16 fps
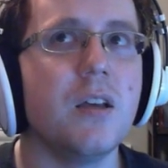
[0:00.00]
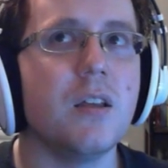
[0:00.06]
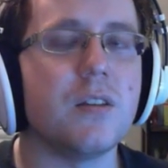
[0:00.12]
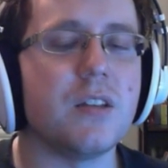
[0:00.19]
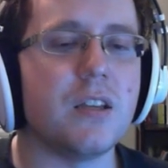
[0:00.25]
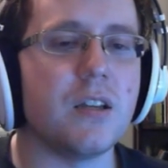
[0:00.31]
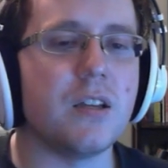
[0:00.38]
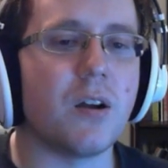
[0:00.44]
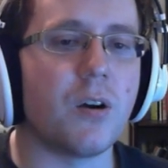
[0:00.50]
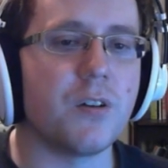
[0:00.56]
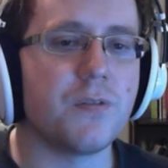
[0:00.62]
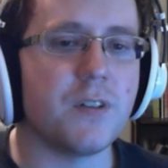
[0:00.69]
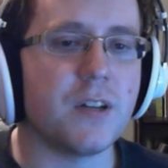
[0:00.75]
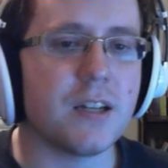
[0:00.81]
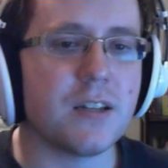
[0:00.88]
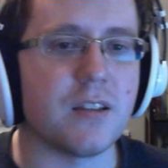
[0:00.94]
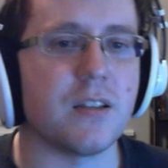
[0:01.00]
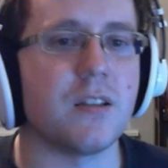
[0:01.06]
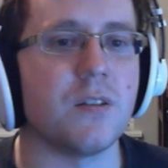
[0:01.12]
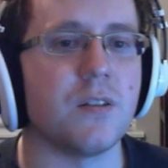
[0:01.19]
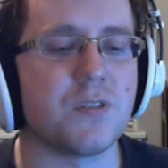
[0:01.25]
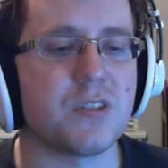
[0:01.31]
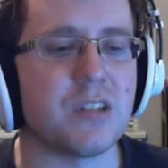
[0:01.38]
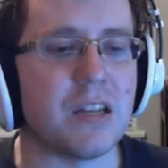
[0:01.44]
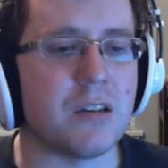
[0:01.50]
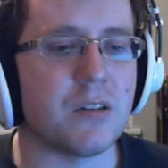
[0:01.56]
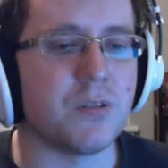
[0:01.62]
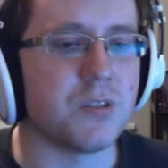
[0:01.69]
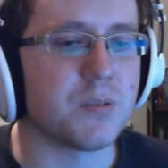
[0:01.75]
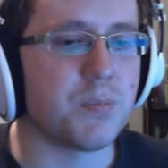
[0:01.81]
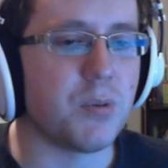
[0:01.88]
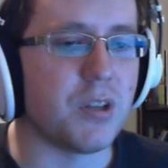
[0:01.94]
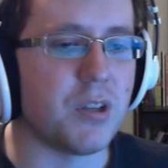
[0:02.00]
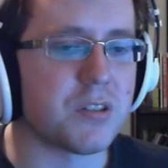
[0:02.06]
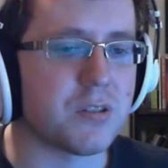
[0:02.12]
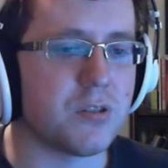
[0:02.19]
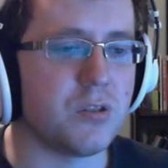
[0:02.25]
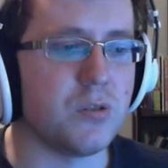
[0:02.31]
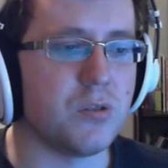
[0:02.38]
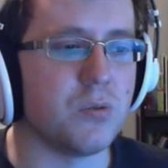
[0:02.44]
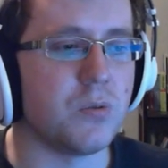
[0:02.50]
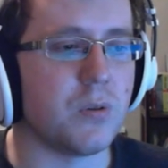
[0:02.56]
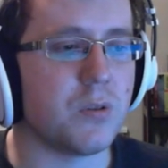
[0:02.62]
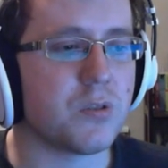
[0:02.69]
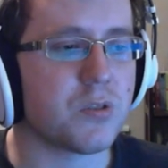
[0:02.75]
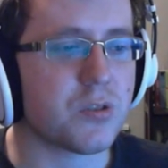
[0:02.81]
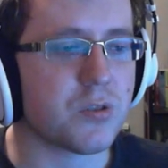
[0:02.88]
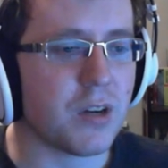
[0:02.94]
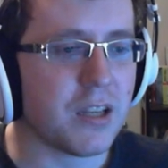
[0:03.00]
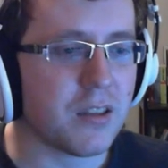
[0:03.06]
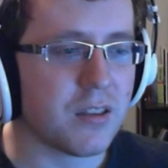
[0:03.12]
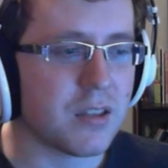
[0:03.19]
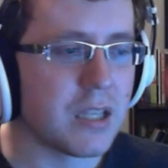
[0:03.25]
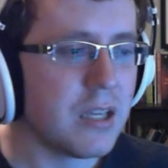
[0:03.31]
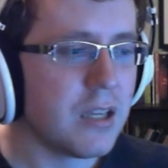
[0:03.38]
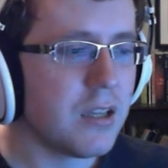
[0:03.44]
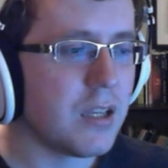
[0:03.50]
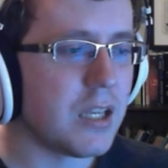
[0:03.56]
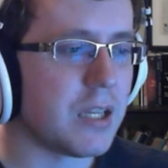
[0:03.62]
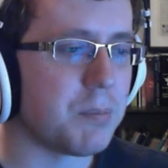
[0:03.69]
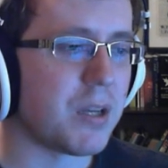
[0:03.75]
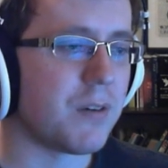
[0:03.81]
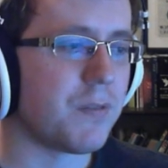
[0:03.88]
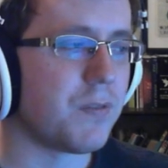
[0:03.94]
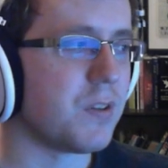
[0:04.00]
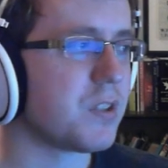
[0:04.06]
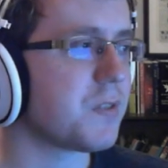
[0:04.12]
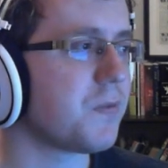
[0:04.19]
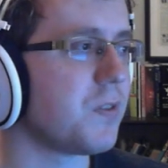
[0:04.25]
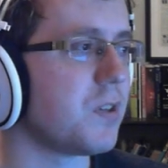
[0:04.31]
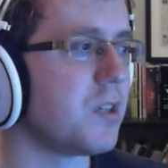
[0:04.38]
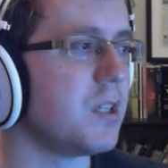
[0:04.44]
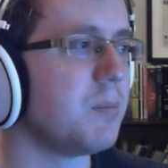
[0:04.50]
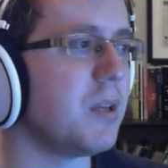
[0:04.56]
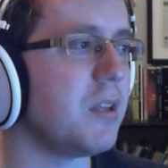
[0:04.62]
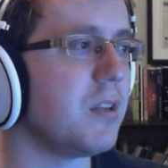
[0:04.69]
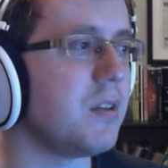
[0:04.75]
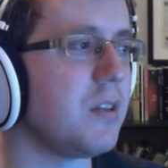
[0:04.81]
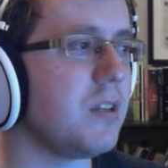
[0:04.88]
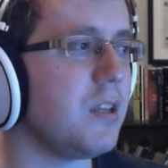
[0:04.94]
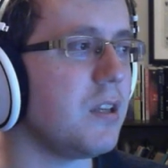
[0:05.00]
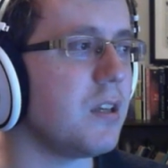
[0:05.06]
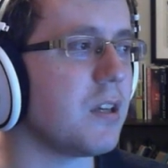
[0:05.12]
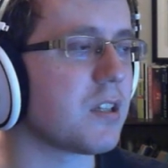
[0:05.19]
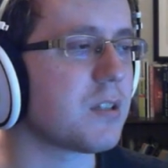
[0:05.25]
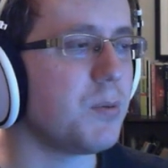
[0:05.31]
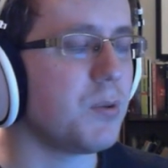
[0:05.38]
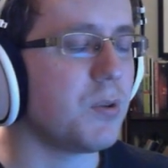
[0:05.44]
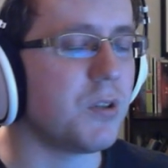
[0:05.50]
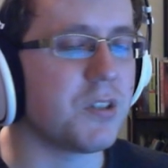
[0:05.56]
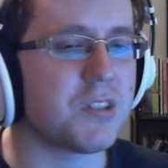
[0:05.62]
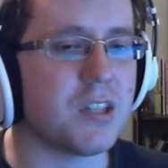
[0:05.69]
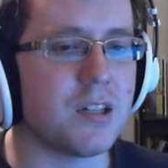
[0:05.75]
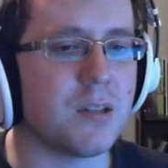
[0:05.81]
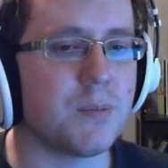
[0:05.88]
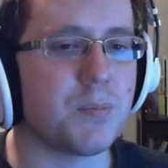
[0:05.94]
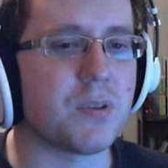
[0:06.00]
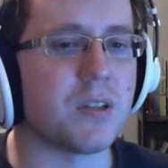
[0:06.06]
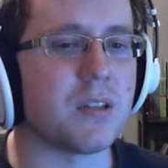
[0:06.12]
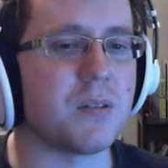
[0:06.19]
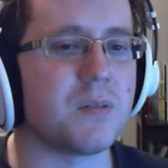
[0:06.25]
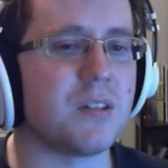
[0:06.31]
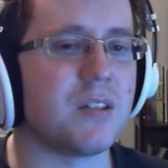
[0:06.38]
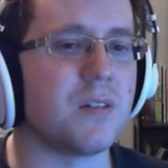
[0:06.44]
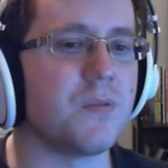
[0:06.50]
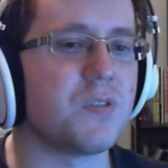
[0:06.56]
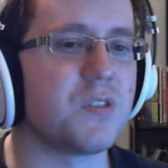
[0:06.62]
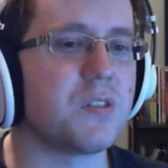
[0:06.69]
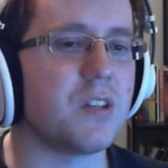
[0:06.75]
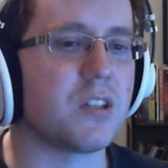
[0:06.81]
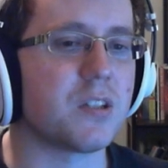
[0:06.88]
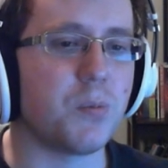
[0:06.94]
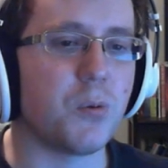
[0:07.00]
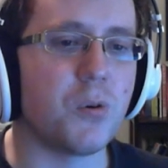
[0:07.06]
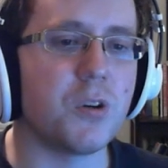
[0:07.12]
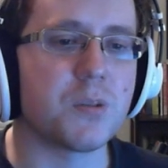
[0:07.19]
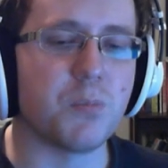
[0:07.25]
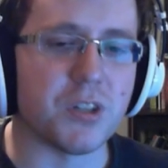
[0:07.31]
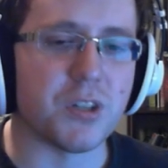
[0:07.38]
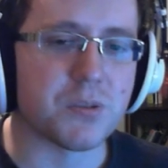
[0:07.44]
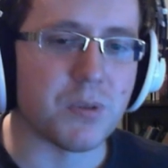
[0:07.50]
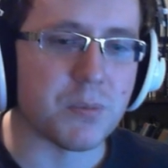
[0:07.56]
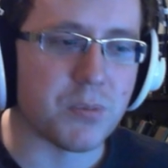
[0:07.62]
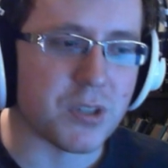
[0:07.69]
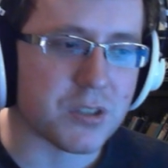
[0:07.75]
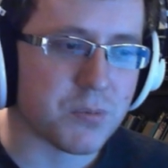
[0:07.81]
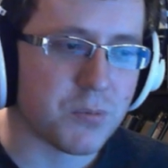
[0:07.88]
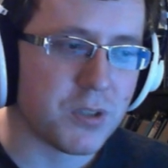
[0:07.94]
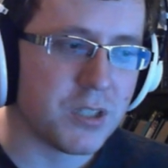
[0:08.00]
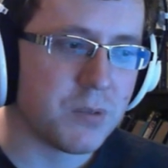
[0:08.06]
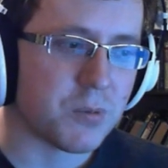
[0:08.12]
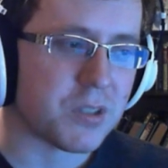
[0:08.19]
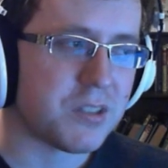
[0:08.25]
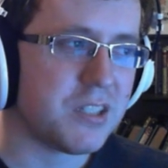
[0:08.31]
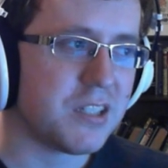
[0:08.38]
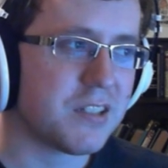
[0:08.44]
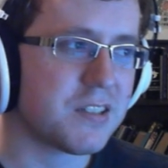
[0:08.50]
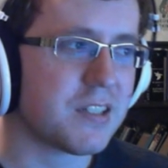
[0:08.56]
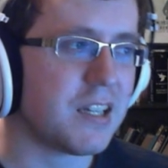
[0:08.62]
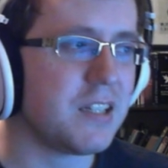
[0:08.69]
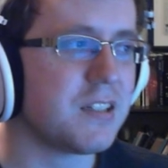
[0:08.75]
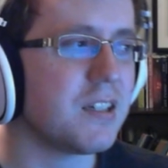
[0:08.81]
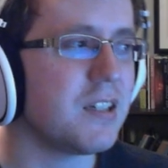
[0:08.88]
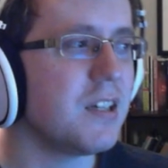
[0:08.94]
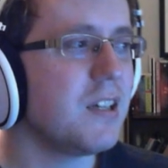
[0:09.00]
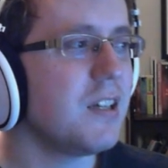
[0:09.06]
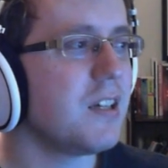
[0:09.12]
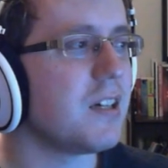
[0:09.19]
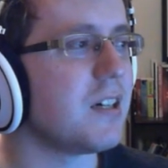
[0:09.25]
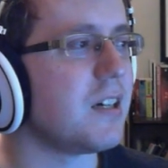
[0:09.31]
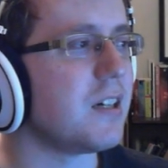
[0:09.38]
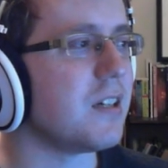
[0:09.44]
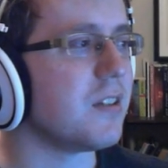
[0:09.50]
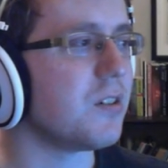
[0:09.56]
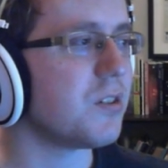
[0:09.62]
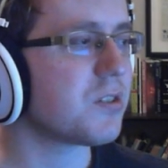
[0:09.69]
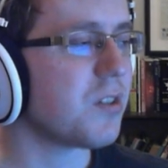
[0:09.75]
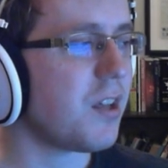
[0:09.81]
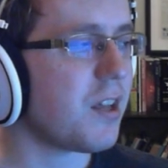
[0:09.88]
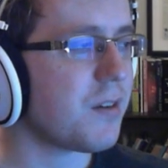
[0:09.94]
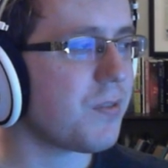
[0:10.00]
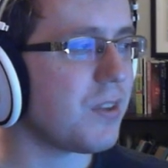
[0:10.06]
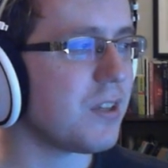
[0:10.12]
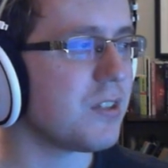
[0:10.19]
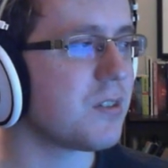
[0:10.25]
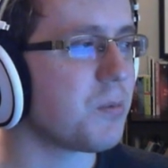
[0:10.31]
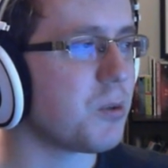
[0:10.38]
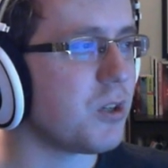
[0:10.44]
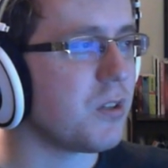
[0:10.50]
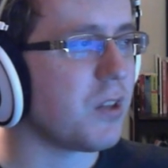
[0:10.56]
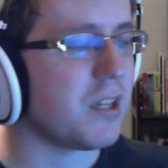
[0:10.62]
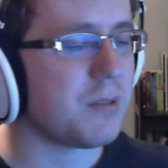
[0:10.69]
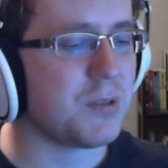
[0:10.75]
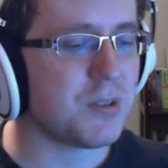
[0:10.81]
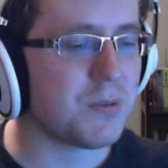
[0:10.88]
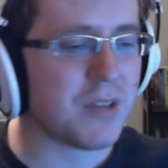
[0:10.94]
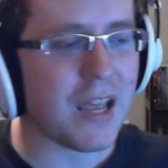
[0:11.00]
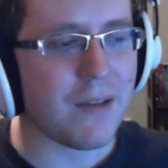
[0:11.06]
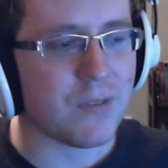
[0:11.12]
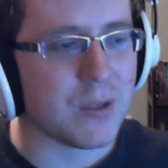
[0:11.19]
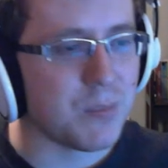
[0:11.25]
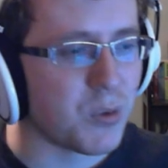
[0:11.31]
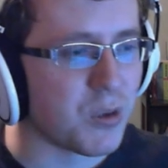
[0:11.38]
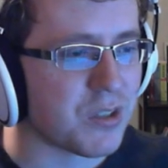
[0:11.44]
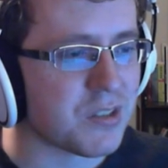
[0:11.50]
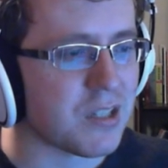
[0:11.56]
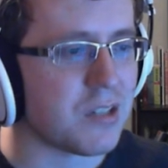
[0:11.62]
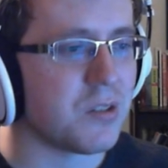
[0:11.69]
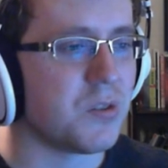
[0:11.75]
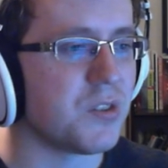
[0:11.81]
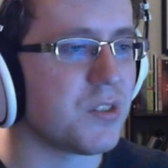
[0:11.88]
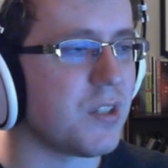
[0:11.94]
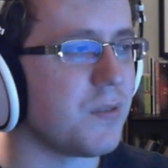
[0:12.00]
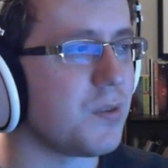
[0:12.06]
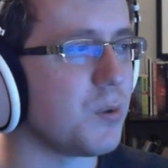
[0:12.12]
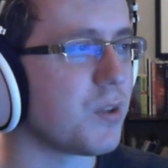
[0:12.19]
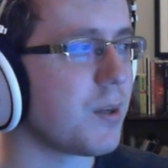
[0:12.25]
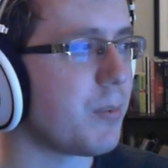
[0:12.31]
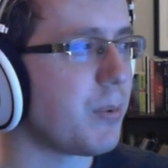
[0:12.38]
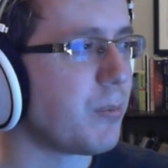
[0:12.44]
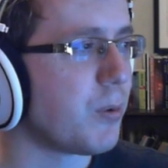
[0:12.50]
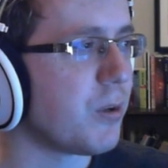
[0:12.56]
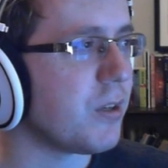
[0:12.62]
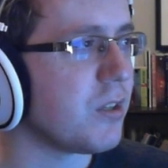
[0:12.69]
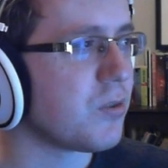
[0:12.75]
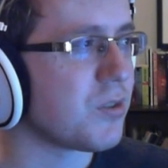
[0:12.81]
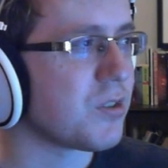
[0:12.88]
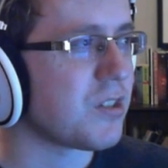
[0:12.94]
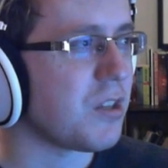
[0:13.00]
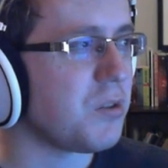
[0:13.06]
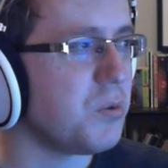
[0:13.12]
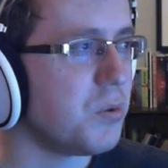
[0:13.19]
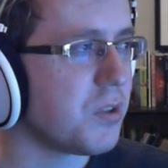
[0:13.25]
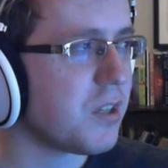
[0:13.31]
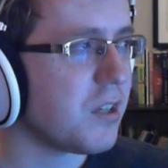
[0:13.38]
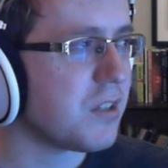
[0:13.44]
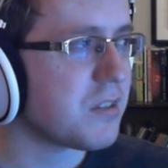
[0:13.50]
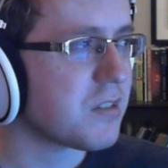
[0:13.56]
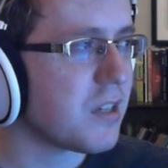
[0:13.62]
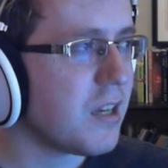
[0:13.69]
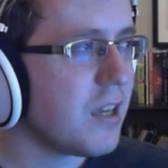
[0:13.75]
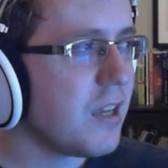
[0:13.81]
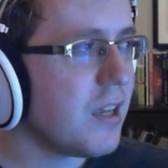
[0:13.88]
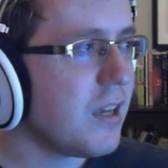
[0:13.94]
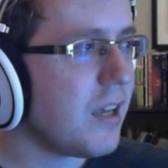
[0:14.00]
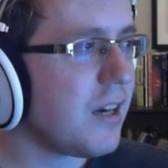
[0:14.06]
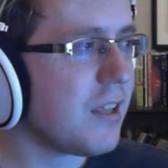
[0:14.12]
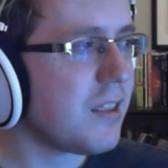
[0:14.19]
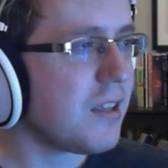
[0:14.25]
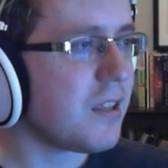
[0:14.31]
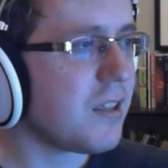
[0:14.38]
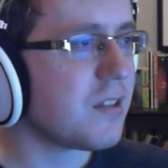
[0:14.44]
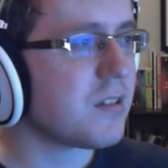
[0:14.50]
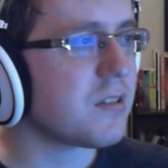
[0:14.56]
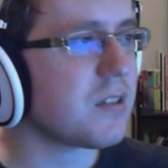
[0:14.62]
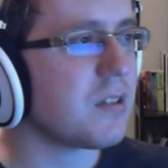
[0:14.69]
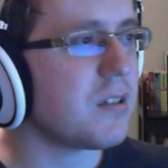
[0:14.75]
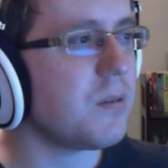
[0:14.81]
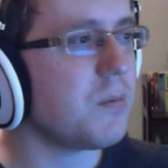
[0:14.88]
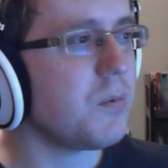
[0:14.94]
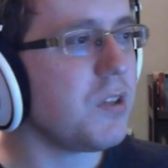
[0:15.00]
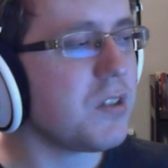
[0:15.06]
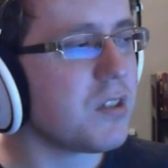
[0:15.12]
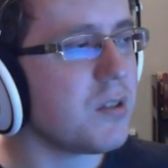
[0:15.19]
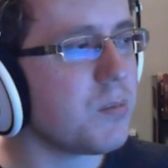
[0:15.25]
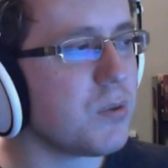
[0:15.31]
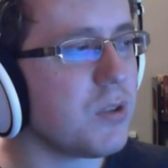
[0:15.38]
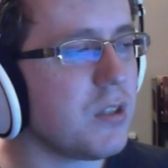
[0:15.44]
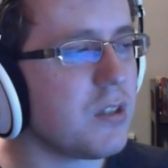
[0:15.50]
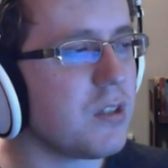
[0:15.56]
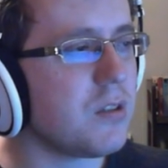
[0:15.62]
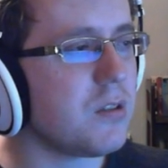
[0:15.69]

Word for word: the artifact that gives Sentinels +2 strength. It benefits from the Explorer setup that gives Explorers +1/+1 with Dig Site. There's a lot of things where, like, just having more Sentinels gives you a couple more interesting toolkits, and I think it's reasonably